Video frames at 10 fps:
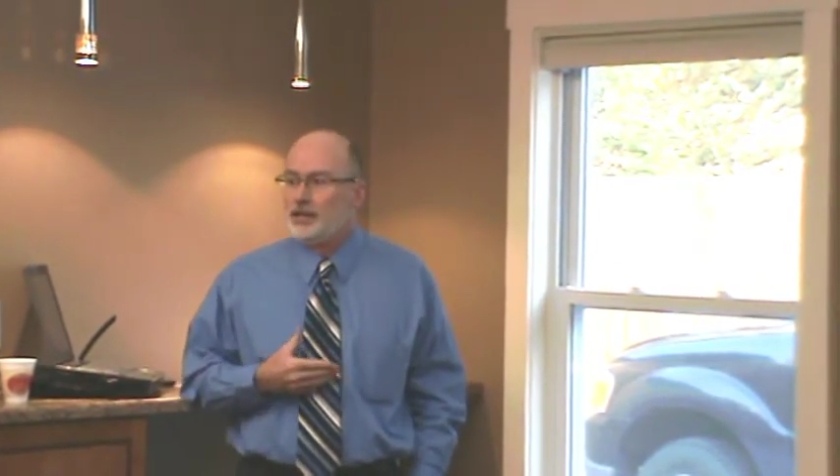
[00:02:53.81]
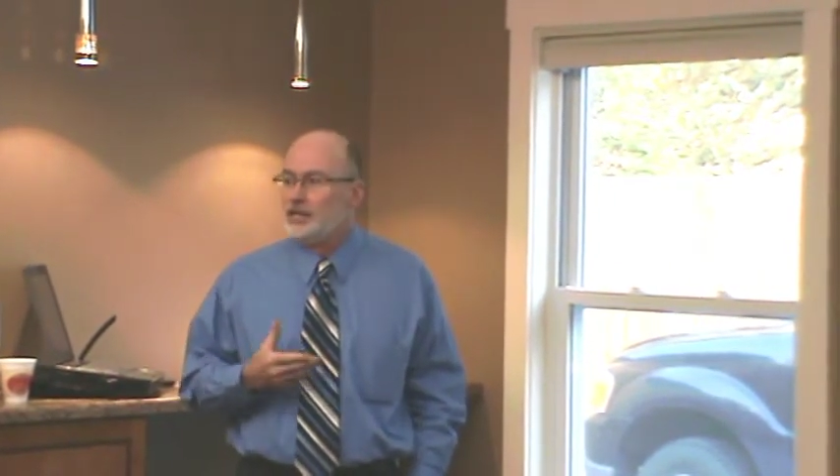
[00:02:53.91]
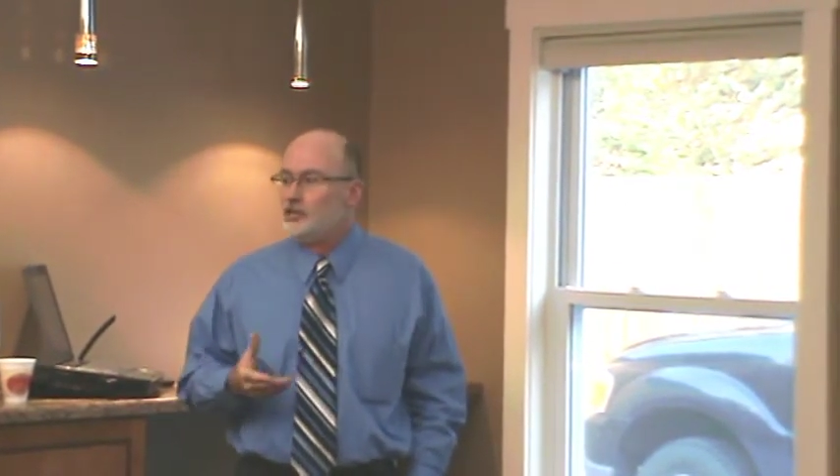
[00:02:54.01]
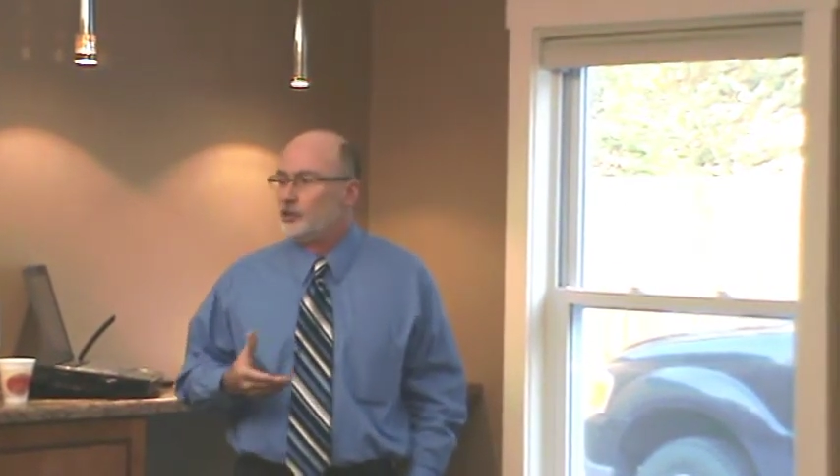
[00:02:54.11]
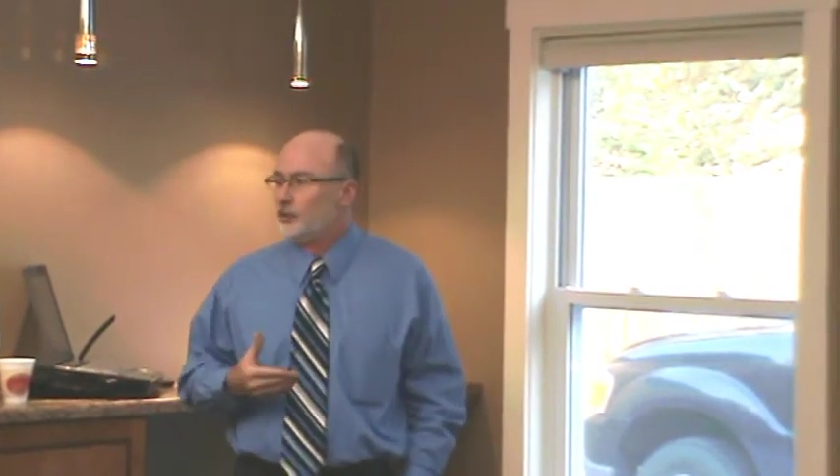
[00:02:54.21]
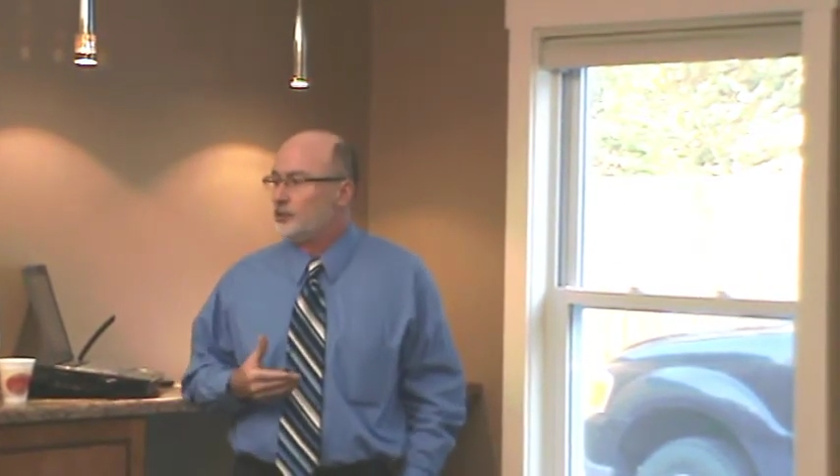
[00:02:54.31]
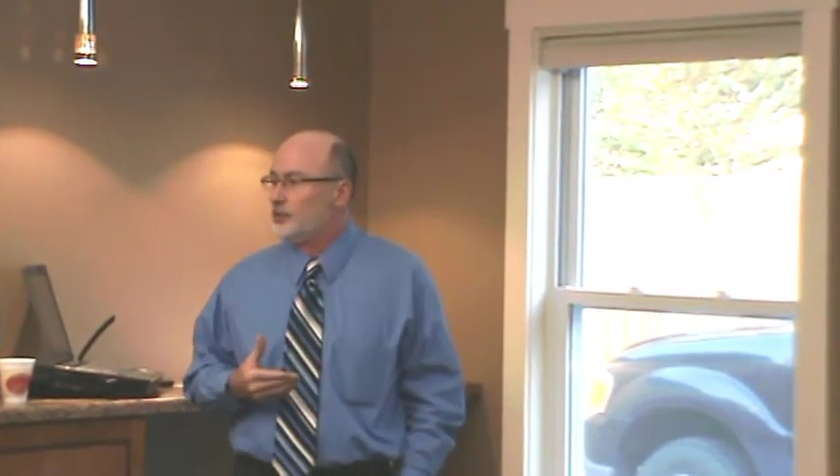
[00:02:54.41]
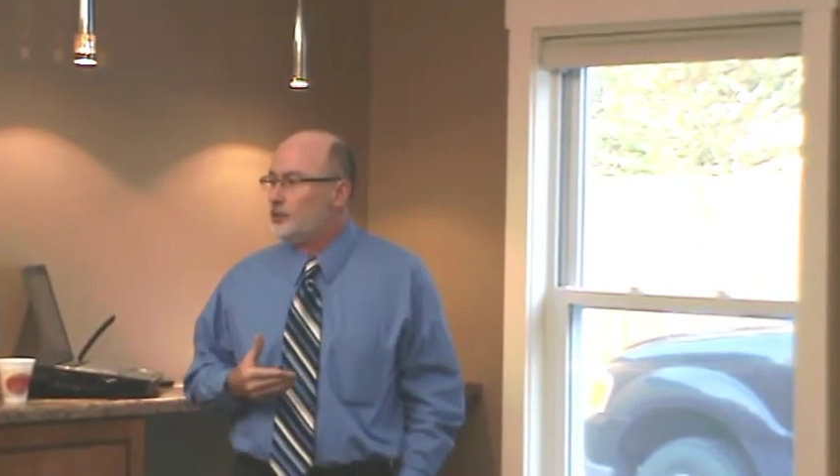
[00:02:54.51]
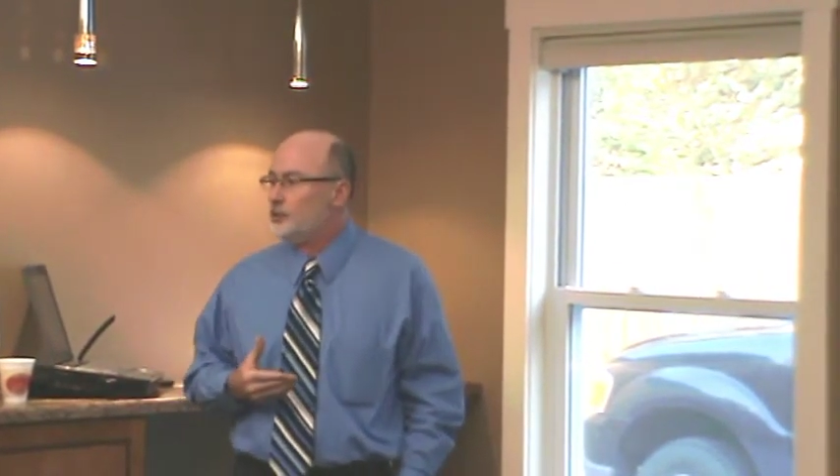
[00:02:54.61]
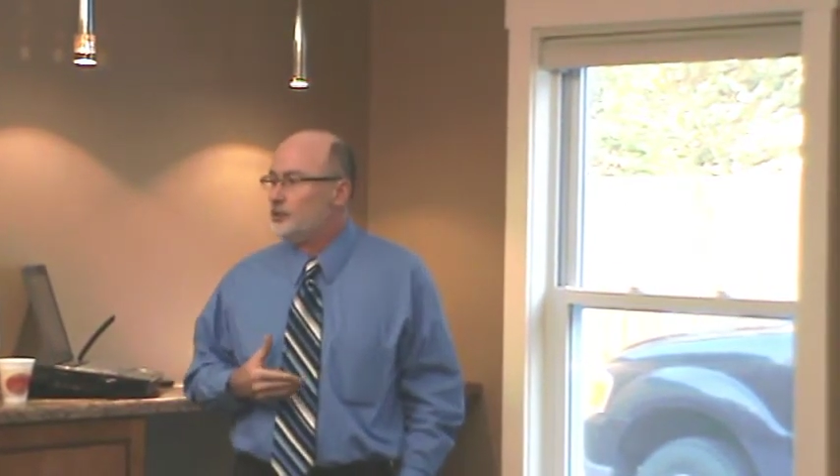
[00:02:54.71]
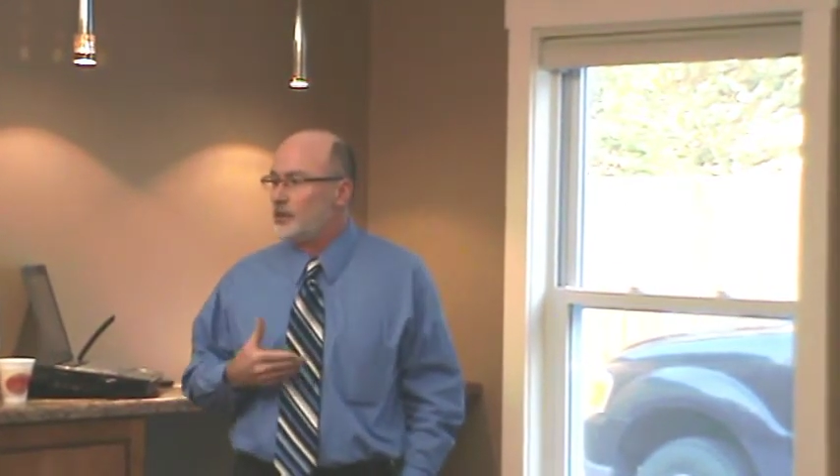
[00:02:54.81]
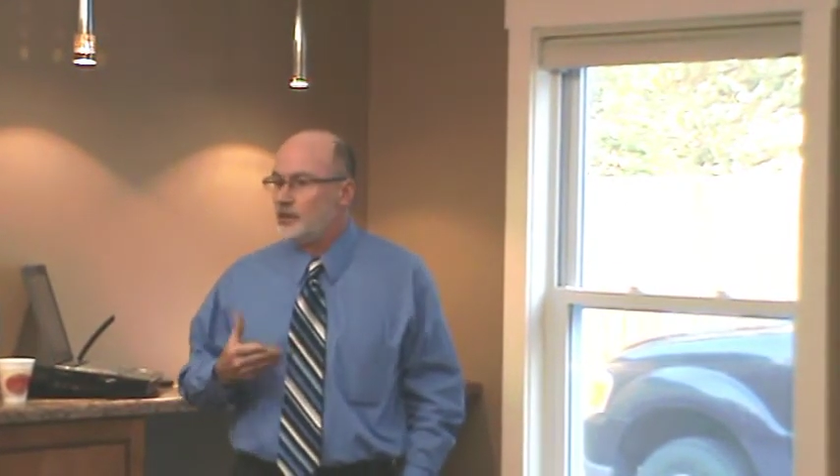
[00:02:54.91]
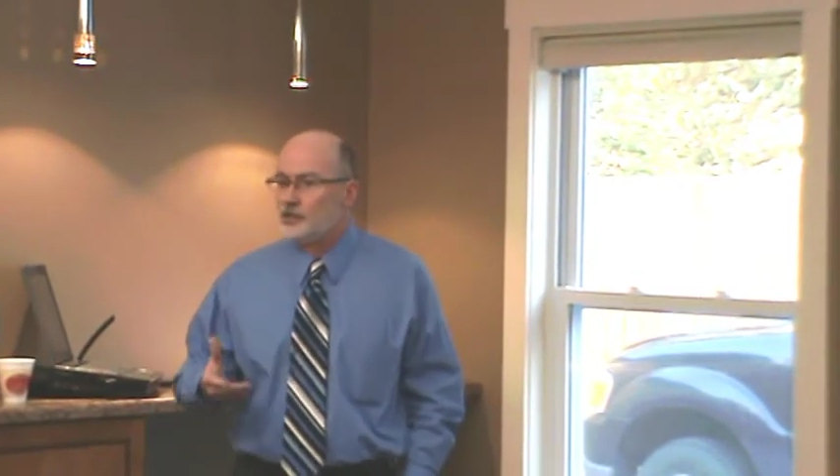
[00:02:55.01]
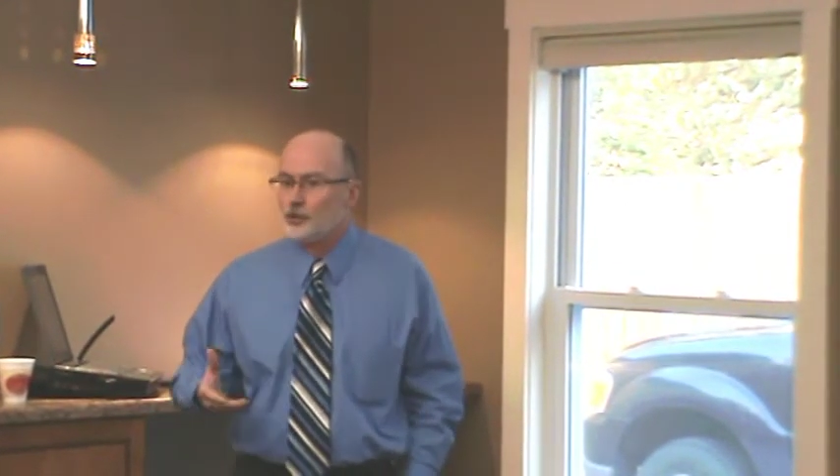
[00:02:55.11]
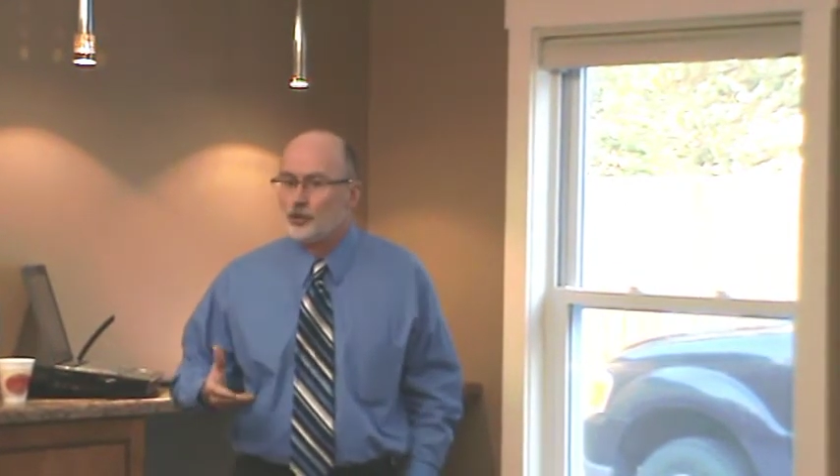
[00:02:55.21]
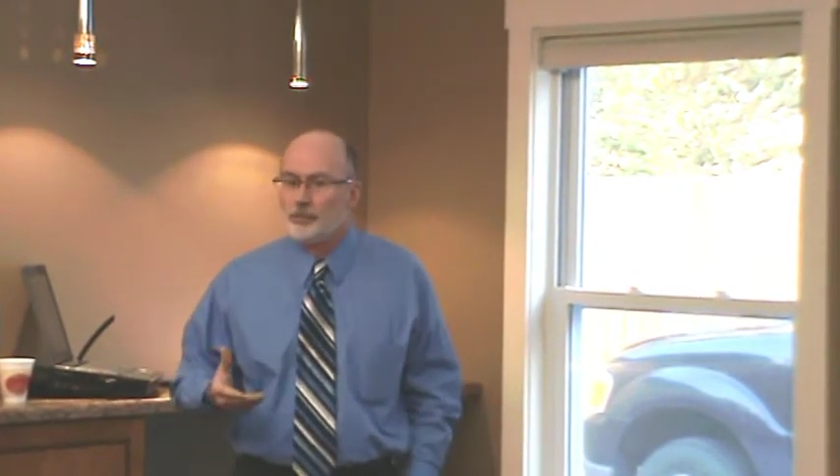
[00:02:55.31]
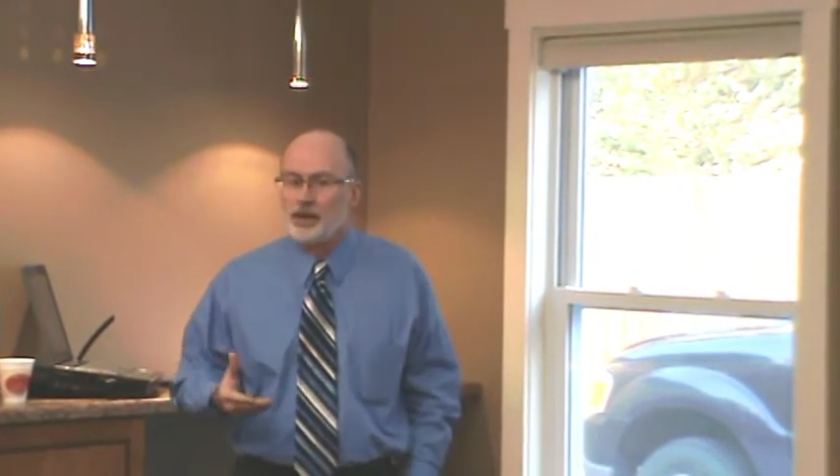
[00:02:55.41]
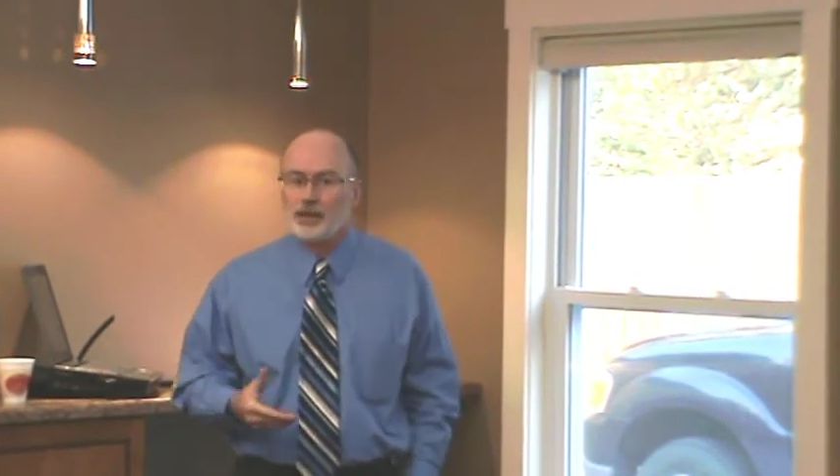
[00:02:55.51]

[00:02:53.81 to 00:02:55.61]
easier to use, easier to